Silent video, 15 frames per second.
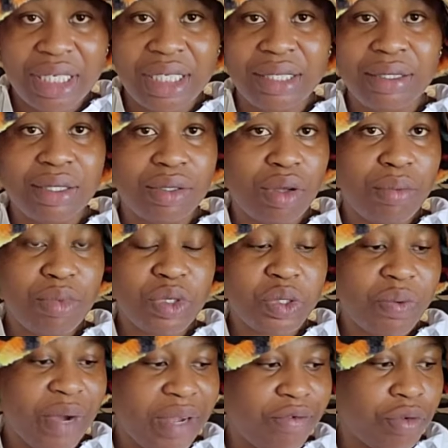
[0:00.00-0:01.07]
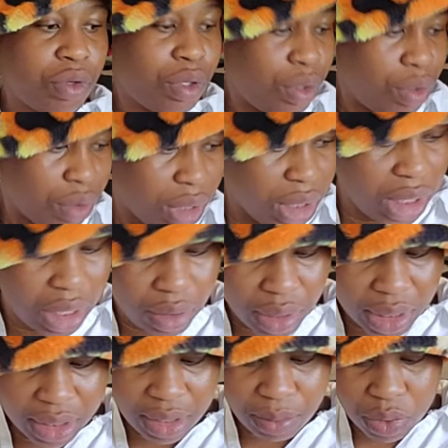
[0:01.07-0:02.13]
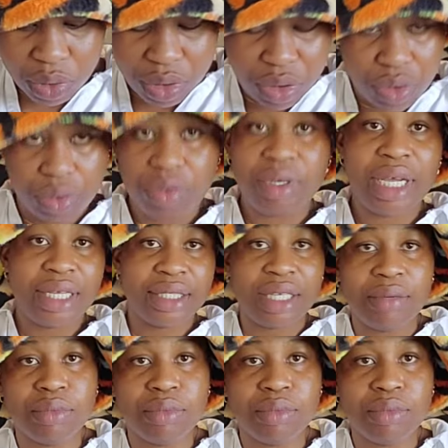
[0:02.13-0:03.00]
It's almost 5 o'clock now as I'm talking to you guys.